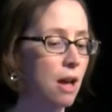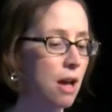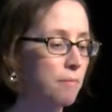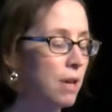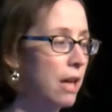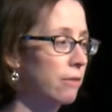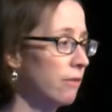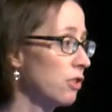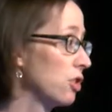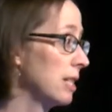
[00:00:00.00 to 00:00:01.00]
um,
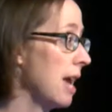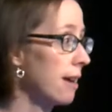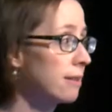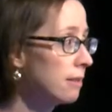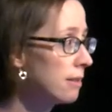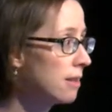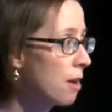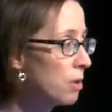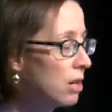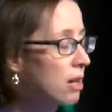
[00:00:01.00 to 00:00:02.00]
Efficiency Excellence
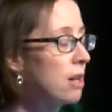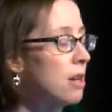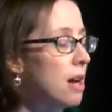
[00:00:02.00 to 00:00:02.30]
Network.